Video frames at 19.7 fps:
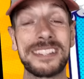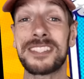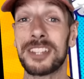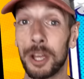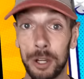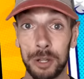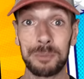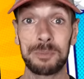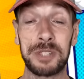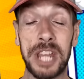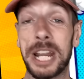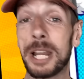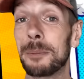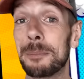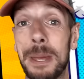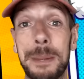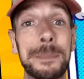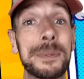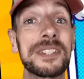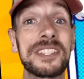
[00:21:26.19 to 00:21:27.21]
So, channel
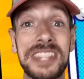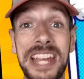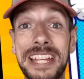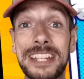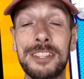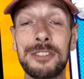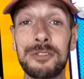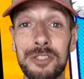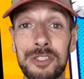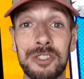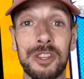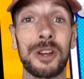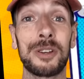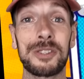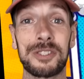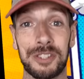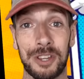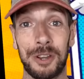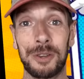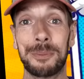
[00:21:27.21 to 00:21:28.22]
members, thank you so,
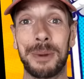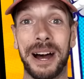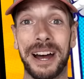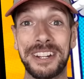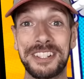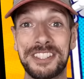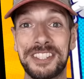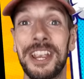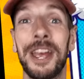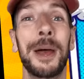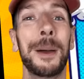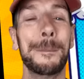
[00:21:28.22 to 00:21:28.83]
so much.